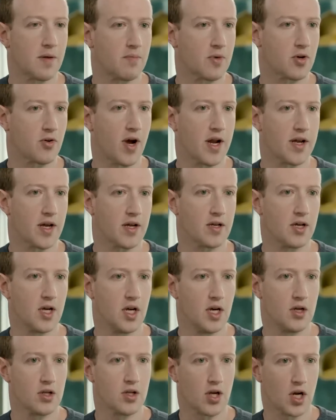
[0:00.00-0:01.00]
democratic
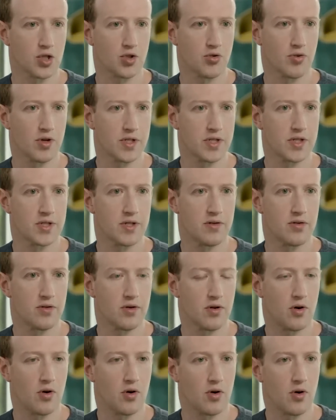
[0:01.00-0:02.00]
countries
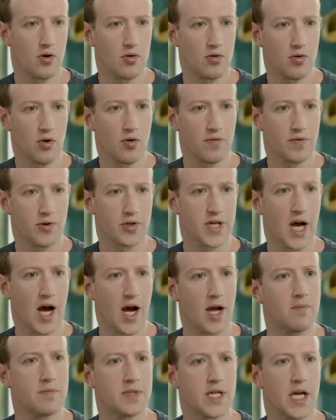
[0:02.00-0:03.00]
over
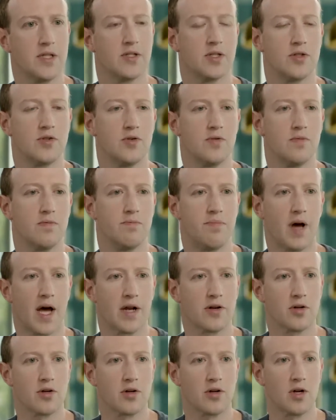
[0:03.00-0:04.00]
time tend to do
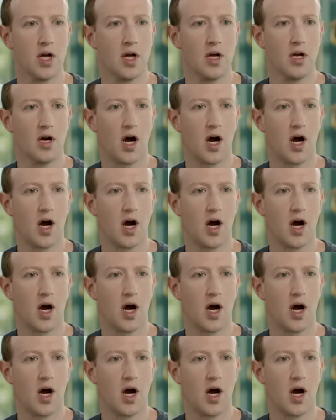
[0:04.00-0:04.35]
better